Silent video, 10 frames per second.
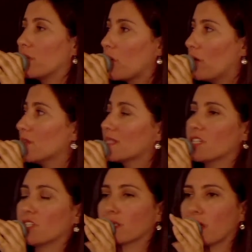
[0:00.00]
The
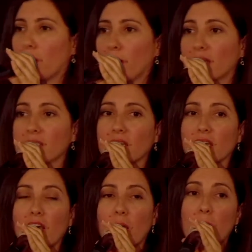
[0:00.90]
conversation's
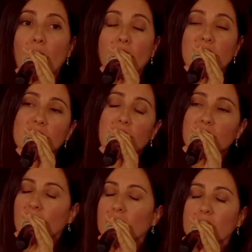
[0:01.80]
amazing, but he
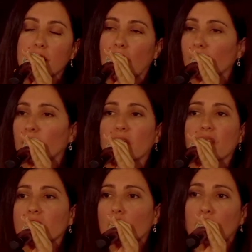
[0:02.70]
says that he doesn't have a
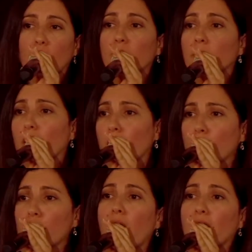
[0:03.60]
need. There's no problem.
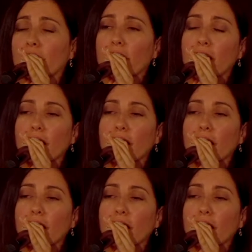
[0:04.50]
Fine.